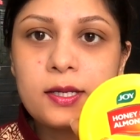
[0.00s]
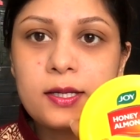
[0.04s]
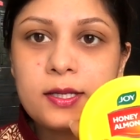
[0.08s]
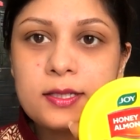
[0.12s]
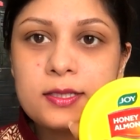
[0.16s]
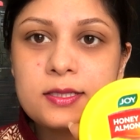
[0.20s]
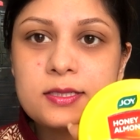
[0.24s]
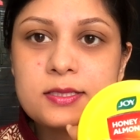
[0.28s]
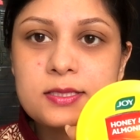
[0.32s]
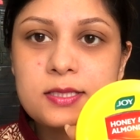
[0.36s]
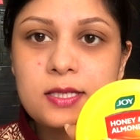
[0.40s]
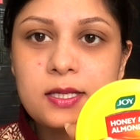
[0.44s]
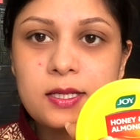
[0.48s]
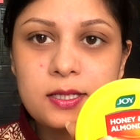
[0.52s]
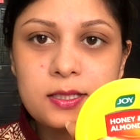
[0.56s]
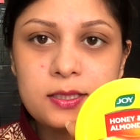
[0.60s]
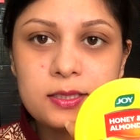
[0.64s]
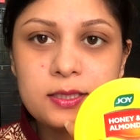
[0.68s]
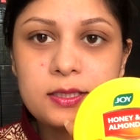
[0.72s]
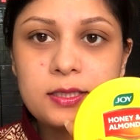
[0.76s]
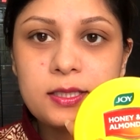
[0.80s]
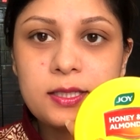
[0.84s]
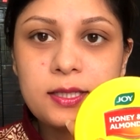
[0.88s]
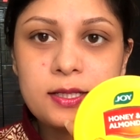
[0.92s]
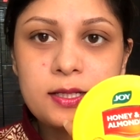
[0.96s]
It's
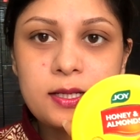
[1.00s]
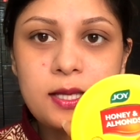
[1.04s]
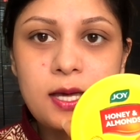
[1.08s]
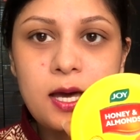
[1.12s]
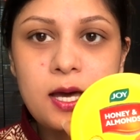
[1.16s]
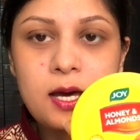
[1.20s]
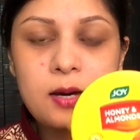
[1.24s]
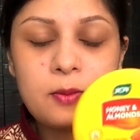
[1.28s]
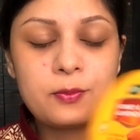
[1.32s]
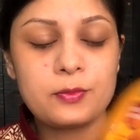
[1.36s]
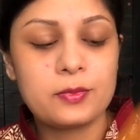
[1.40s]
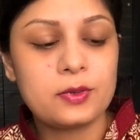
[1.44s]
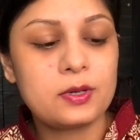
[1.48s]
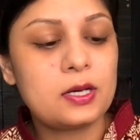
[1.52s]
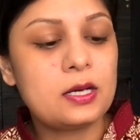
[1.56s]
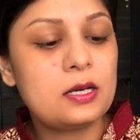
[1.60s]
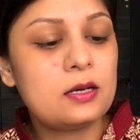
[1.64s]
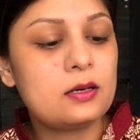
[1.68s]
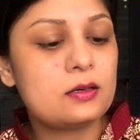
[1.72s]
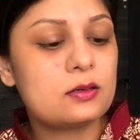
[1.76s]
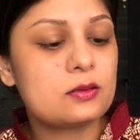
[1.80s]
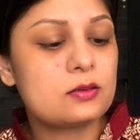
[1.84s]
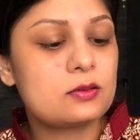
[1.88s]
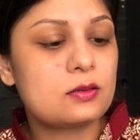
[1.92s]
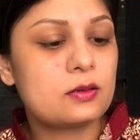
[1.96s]
honey and almond
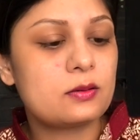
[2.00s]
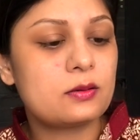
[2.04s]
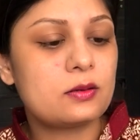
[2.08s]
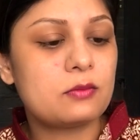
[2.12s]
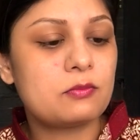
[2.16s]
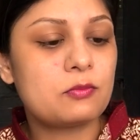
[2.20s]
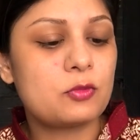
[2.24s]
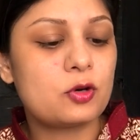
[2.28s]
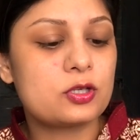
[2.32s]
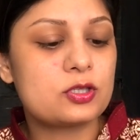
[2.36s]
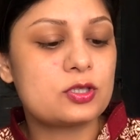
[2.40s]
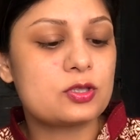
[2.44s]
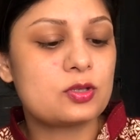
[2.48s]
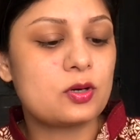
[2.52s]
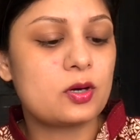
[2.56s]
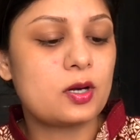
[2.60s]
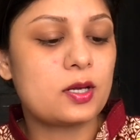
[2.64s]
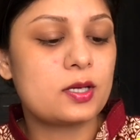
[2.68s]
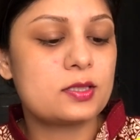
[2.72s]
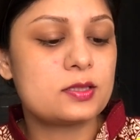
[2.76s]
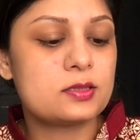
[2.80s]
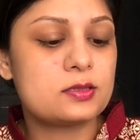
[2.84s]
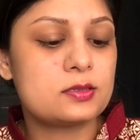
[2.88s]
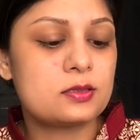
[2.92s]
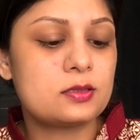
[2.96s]

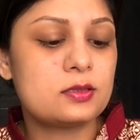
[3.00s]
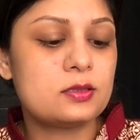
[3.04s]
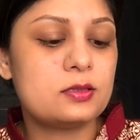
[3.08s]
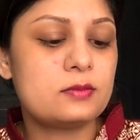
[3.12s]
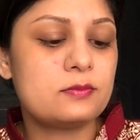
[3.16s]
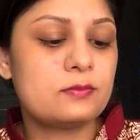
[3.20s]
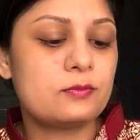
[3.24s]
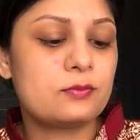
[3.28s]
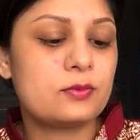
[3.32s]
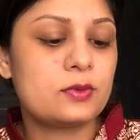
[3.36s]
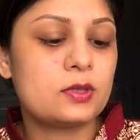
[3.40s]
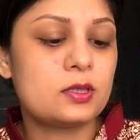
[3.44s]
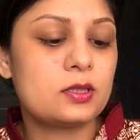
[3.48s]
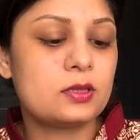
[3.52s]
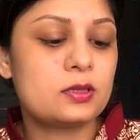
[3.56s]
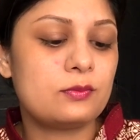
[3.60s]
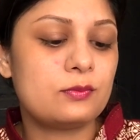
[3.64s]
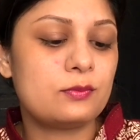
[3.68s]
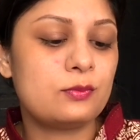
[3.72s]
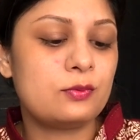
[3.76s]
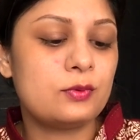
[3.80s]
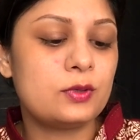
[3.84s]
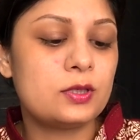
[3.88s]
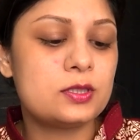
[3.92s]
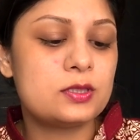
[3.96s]
moisturizer with
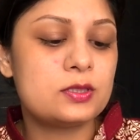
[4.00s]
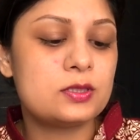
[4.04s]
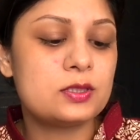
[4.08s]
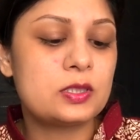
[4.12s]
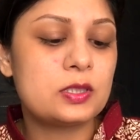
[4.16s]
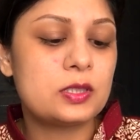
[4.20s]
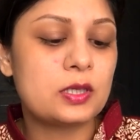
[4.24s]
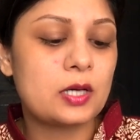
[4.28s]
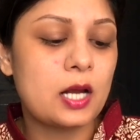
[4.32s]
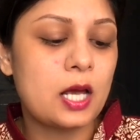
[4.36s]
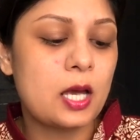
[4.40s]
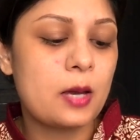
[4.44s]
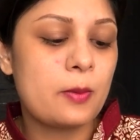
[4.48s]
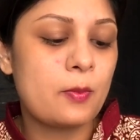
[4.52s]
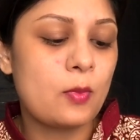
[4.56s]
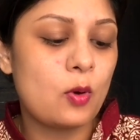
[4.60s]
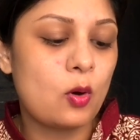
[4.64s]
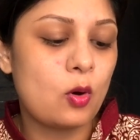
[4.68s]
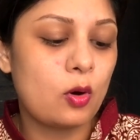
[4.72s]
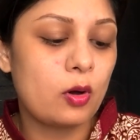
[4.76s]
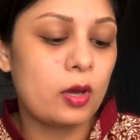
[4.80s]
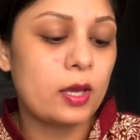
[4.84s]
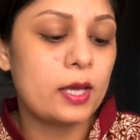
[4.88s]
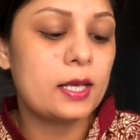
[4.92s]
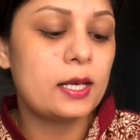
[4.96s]
wheat gram
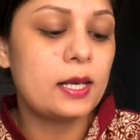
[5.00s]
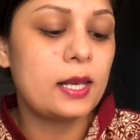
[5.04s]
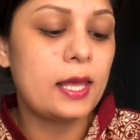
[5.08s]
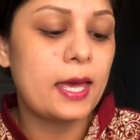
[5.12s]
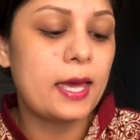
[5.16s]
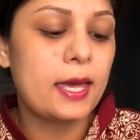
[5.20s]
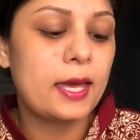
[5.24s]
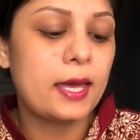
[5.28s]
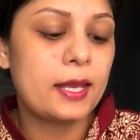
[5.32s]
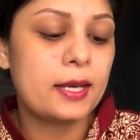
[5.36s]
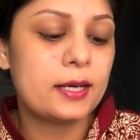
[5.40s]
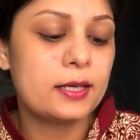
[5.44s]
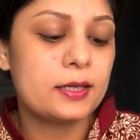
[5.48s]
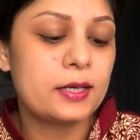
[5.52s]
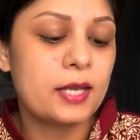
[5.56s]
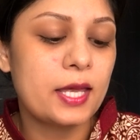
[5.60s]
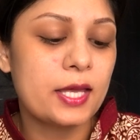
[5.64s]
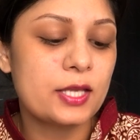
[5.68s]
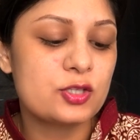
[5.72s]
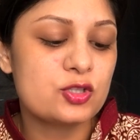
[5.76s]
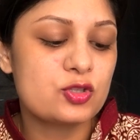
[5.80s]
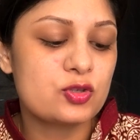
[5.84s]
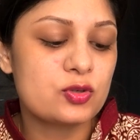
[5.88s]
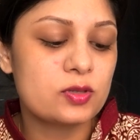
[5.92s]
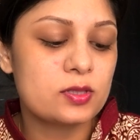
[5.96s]
oil and
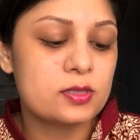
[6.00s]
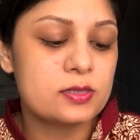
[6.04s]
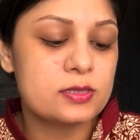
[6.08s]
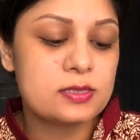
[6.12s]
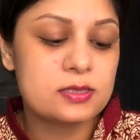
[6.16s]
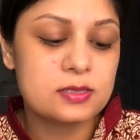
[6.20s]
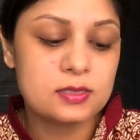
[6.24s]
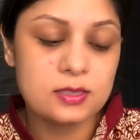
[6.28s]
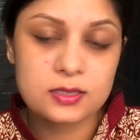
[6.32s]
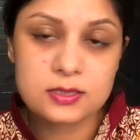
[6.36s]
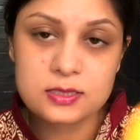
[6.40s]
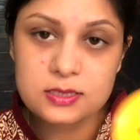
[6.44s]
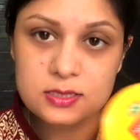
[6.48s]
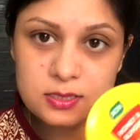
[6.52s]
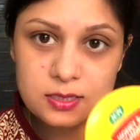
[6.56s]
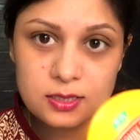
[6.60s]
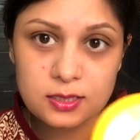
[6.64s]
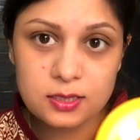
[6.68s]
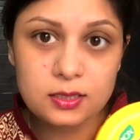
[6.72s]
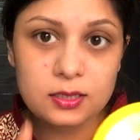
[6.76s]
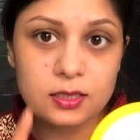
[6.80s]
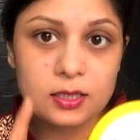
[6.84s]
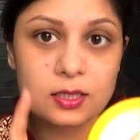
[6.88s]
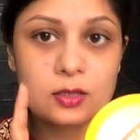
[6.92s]
natural sunscreen.